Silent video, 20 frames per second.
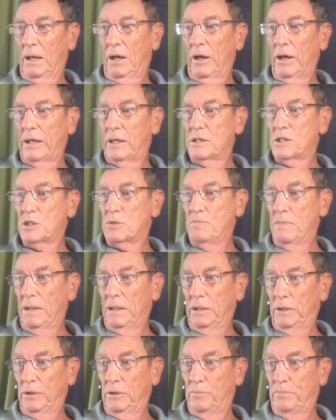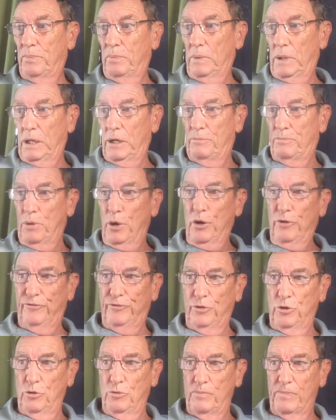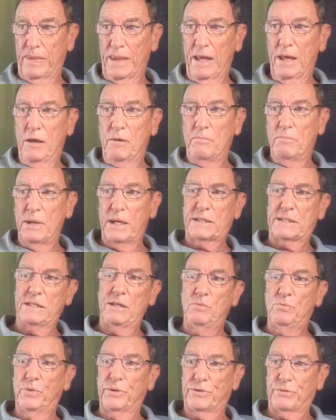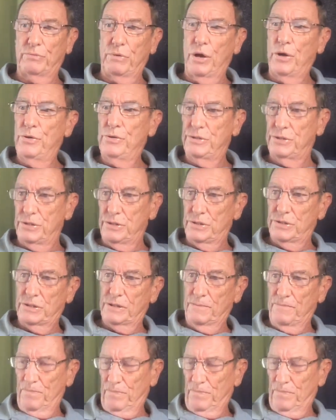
I can smell her perfume mixed in with the roses.